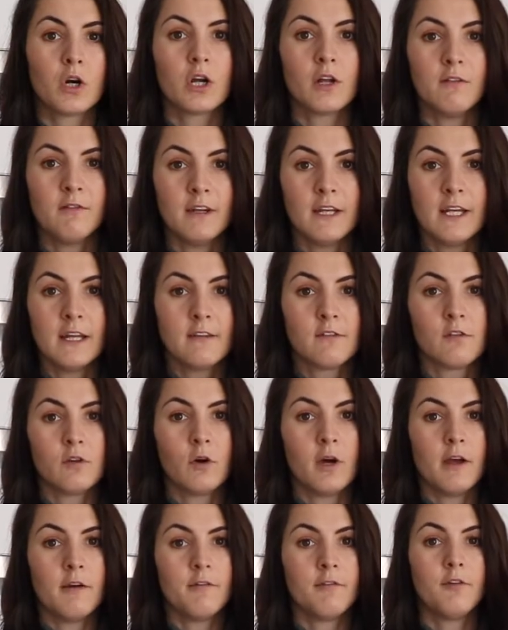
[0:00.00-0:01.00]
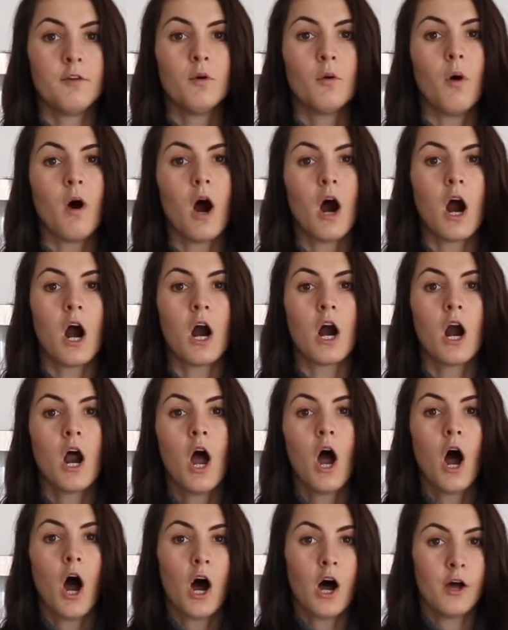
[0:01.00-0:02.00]
convenient. So if you are
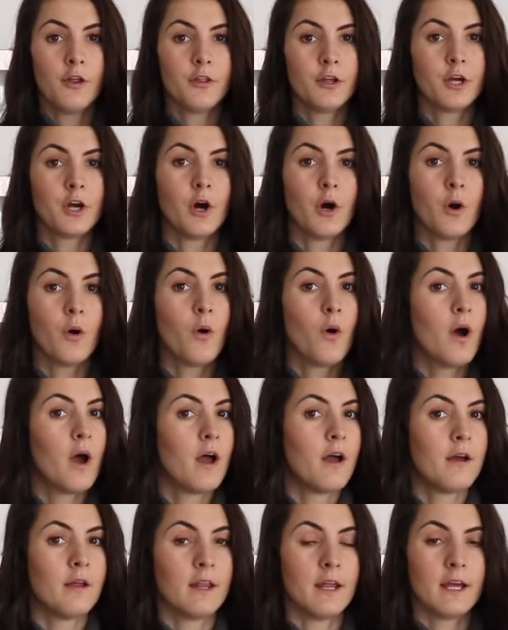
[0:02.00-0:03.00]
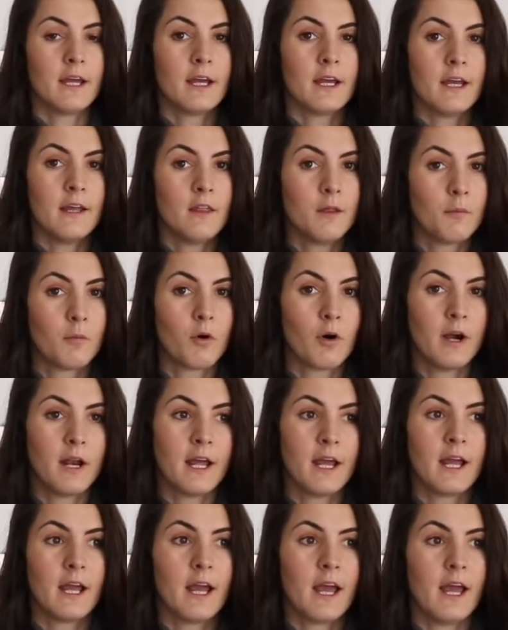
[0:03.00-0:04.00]
on the go, like in the
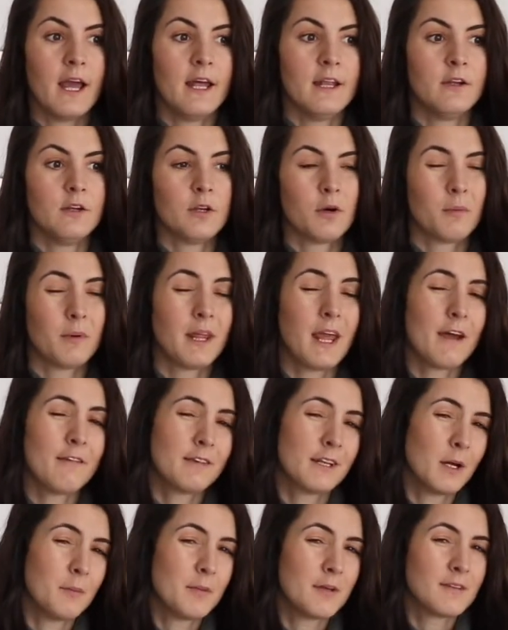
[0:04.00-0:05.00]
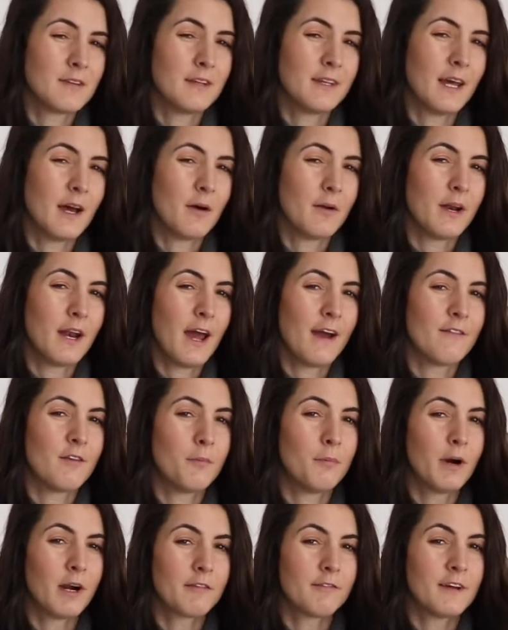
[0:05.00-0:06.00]
morning, and you don't really have time to sit down and have a
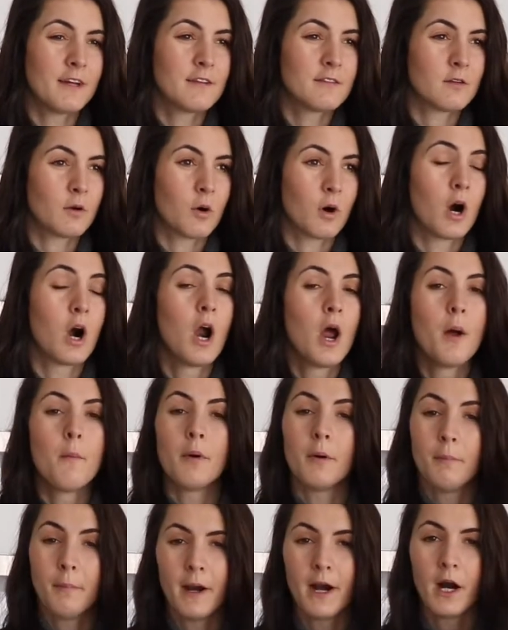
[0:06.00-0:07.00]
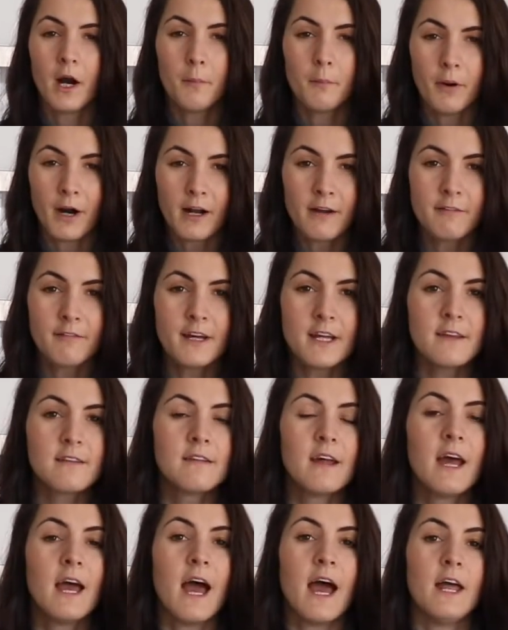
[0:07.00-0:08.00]
breakfast or prepare a
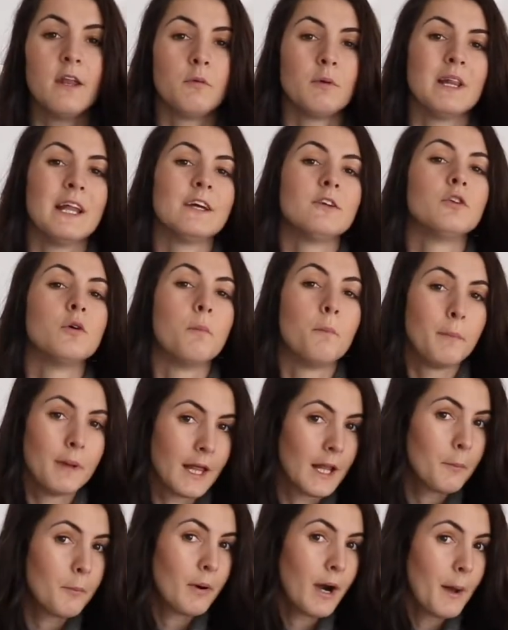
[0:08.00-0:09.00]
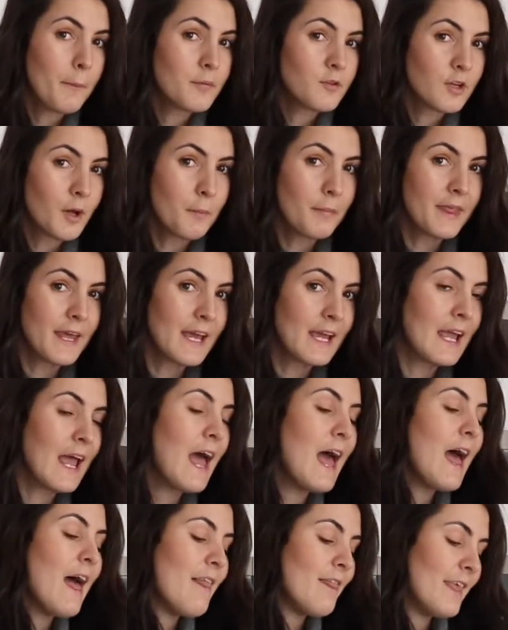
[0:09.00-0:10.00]
breakfast, and you would like to meal prep
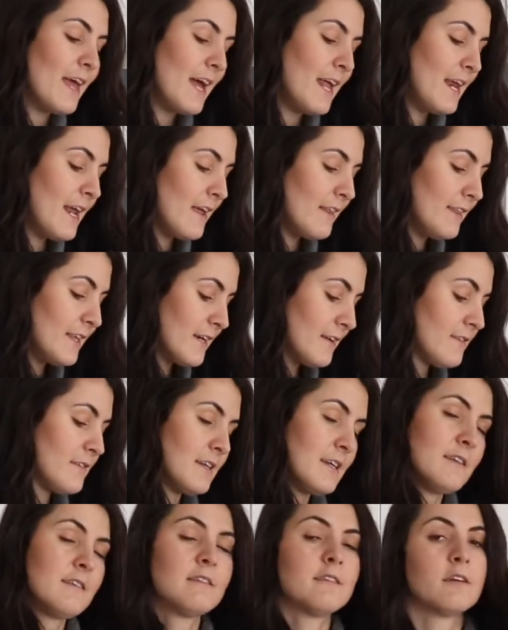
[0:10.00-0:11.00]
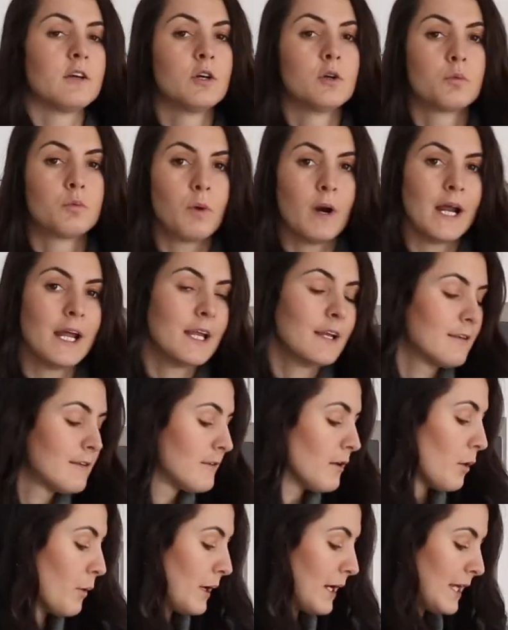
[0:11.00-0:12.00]
something, then this is great.
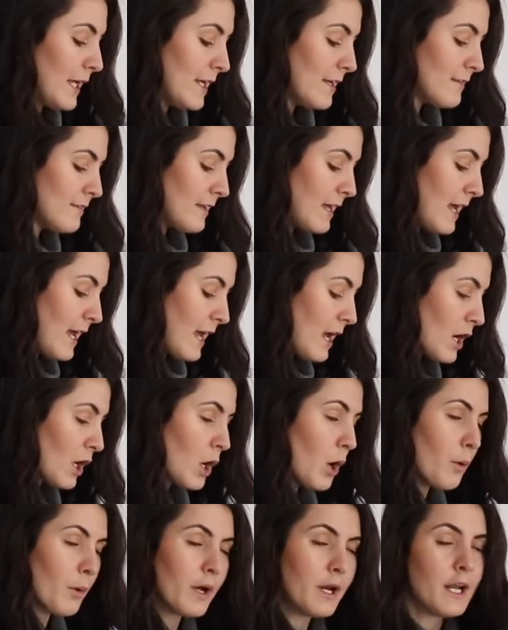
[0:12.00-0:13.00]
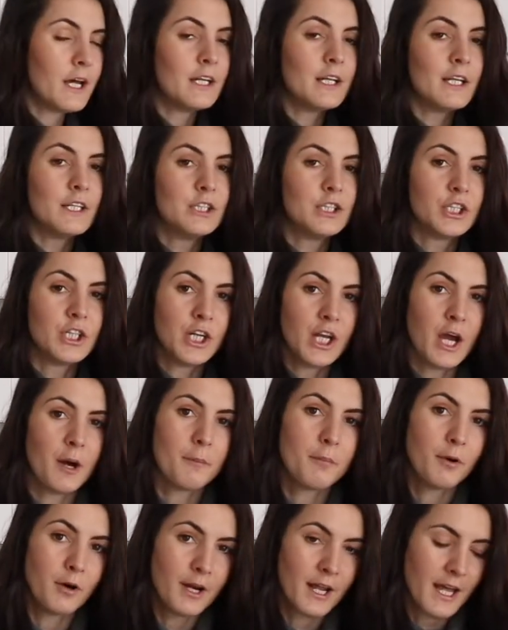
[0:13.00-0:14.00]
So it is a coconut
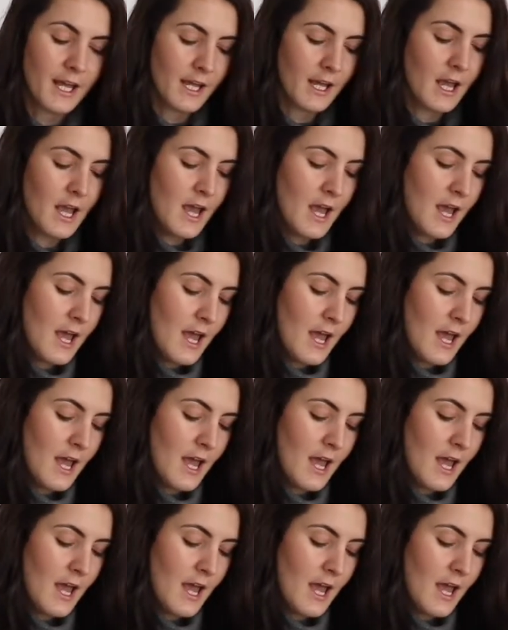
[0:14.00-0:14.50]
chia pudding.